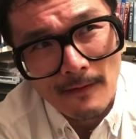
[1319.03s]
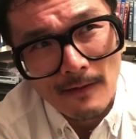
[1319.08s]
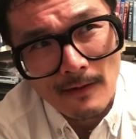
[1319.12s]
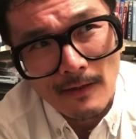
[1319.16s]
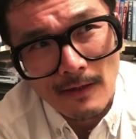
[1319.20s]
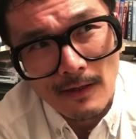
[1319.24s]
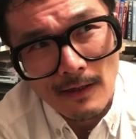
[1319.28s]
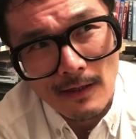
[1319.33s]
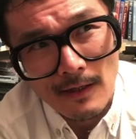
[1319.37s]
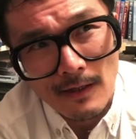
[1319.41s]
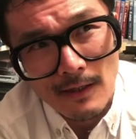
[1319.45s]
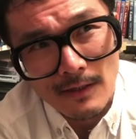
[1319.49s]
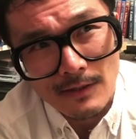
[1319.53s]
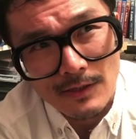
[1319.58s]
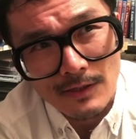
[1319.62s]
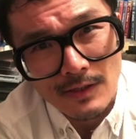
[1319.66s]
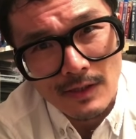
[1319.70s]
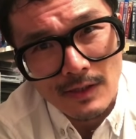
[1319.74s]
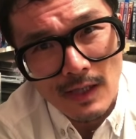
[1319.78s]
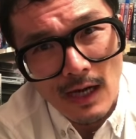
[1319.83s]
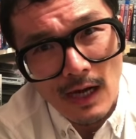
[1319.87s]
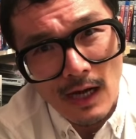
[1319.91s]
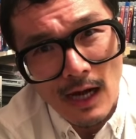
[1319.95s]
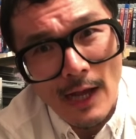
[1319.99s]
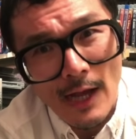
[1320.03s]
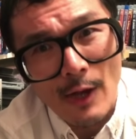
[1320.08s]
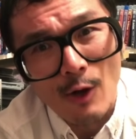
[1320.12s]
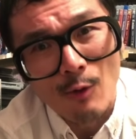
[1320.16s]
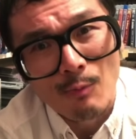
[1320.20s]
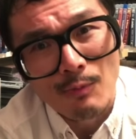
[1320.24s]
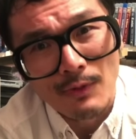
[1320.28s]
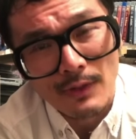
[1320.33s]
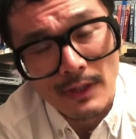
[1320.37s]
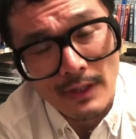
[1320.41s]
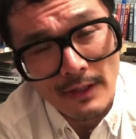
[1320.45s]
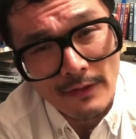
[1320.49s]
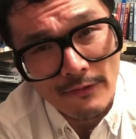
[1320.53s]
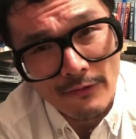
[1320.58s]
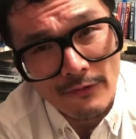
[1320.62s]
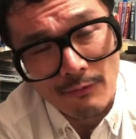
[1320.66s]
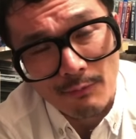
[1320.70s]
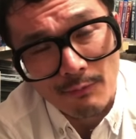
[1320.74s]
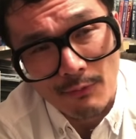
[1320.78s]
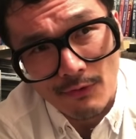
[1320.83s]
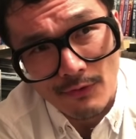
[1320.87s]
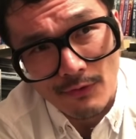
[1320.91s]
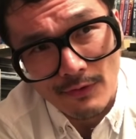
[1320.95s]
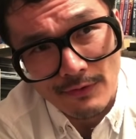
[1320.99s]
uh, just eye opening
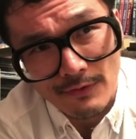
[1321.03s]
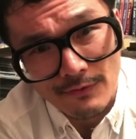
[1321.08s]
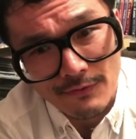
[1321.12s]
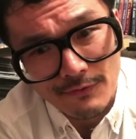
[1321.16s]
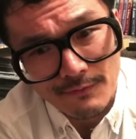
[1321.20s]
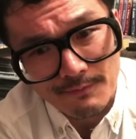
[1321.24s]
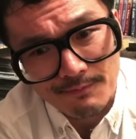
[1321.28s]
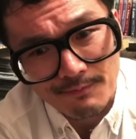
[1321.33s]
experience.